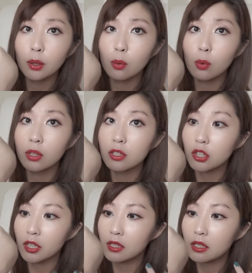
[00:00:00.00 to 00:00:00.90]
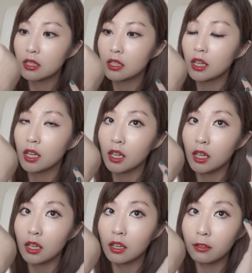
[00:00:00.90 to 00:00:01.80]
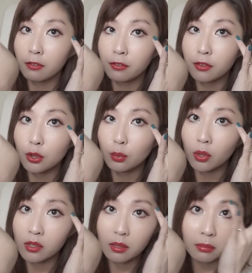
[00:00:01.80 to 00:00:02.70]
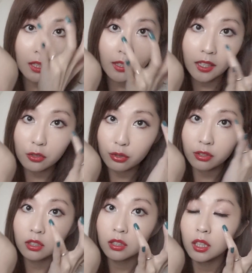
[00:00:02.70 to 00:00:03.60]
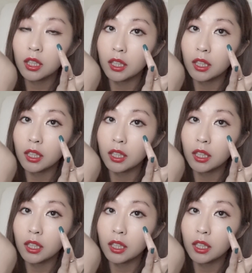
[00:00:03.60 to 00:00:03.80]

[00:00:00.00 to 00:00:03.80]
or just if you want something natural